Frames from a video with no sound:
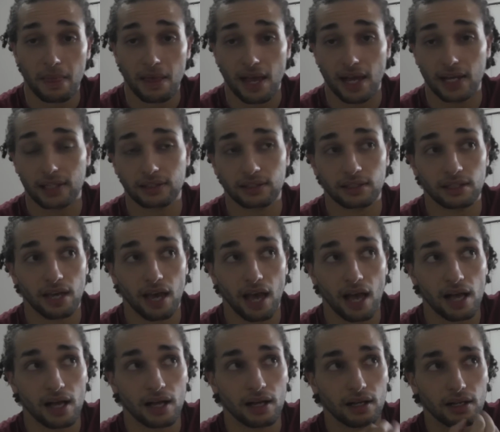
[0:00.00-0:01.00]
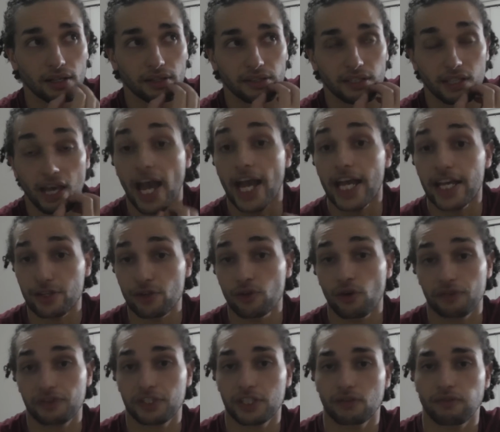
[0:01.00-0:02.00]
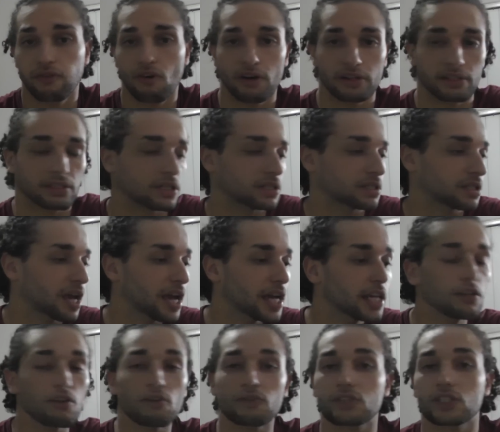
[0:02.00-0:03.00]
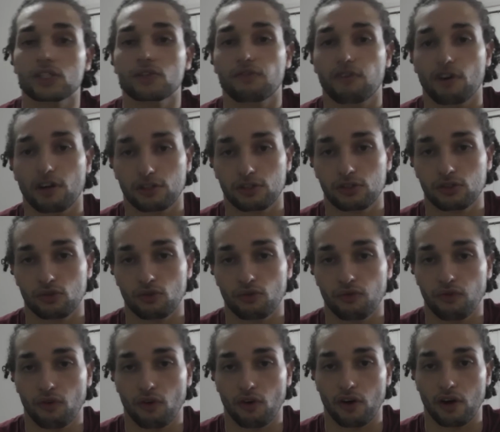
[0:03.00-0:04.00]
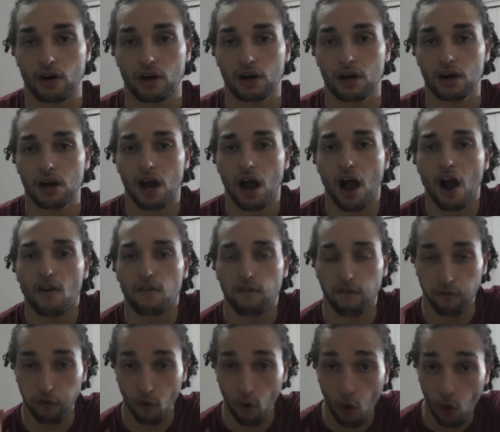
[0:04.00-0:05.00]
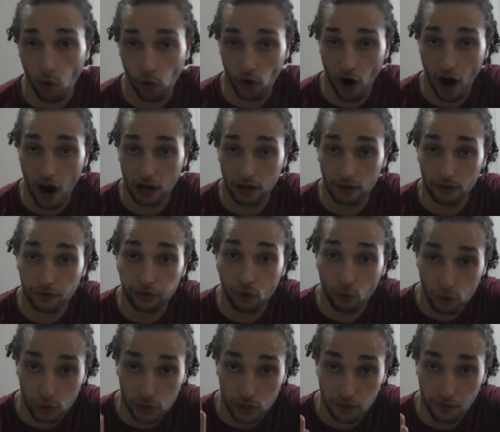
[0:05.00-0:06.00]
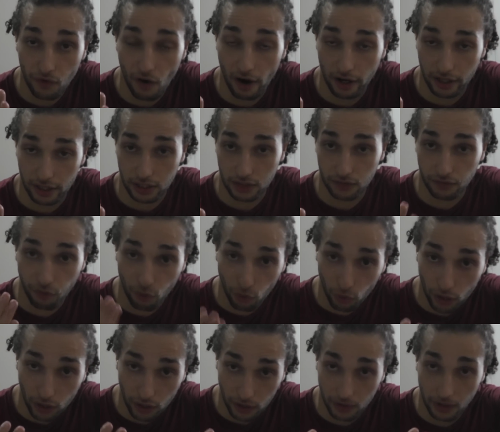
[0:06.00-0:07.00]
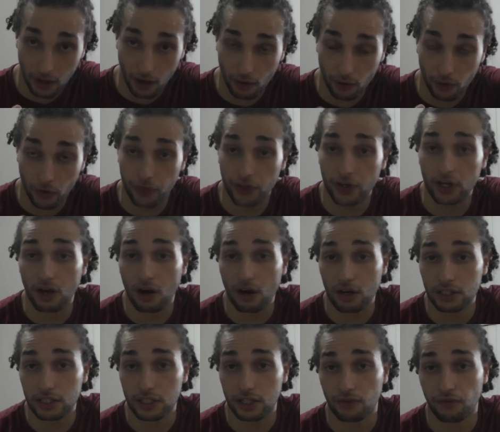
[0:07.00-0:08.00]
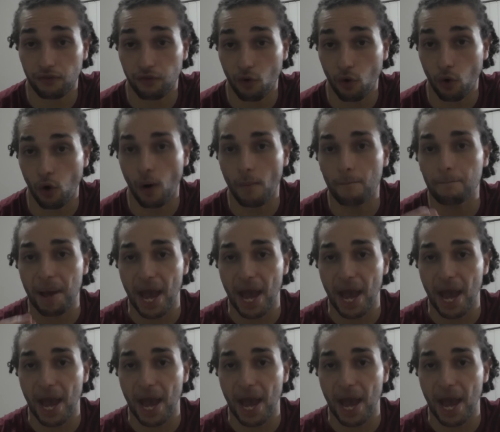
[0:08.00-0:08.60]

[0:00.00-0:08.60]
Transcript: had, I think, 8 UFC fights. Yes, 8 UFC fights so far. 4 out of those fights, 4 out of the guys he fought